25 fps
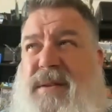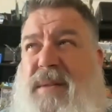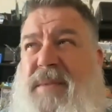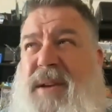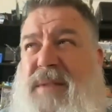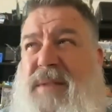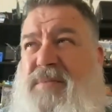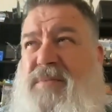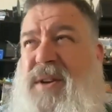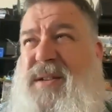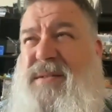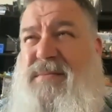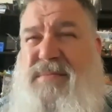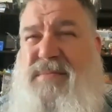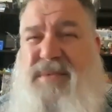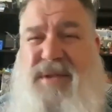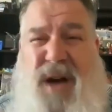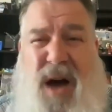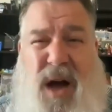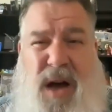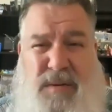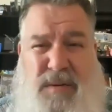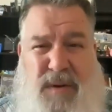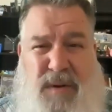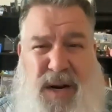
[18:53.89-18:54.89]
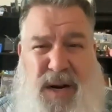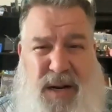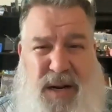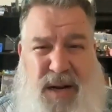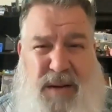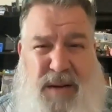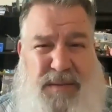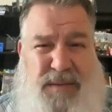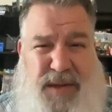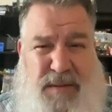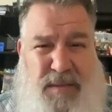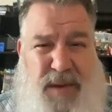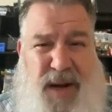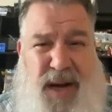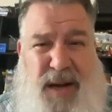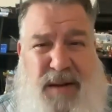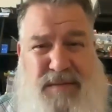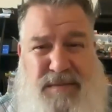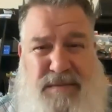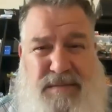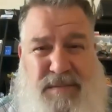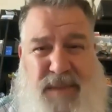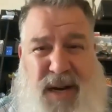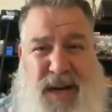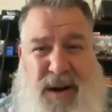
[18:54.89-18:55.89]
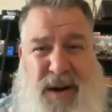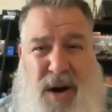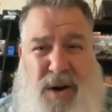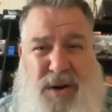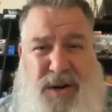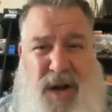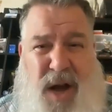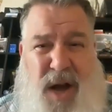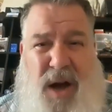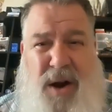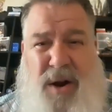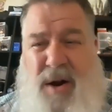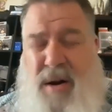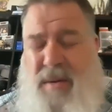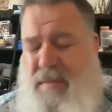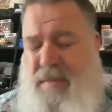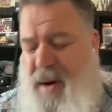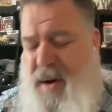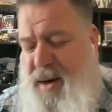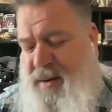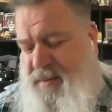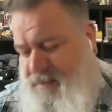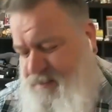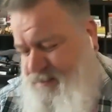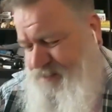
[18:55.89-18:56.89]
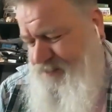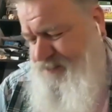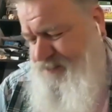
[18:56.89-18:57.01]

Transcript: I mean, we talk when it comes to my my our daughter, but